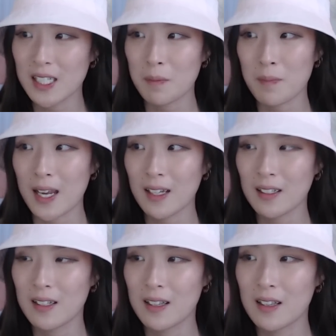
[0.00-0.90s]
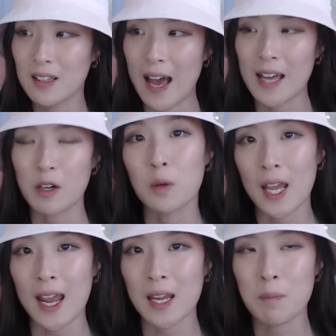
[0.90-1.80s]
He made that
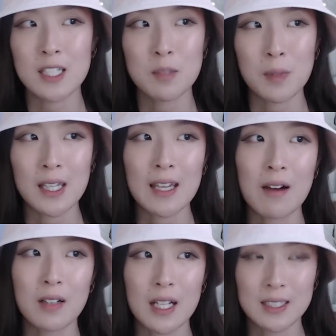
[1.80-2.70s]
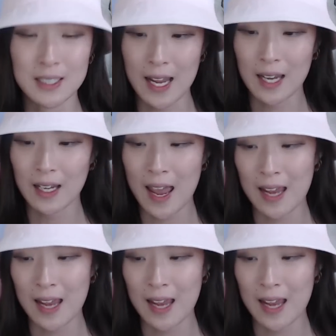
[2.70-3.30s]
okay by speaking out and saying, hey,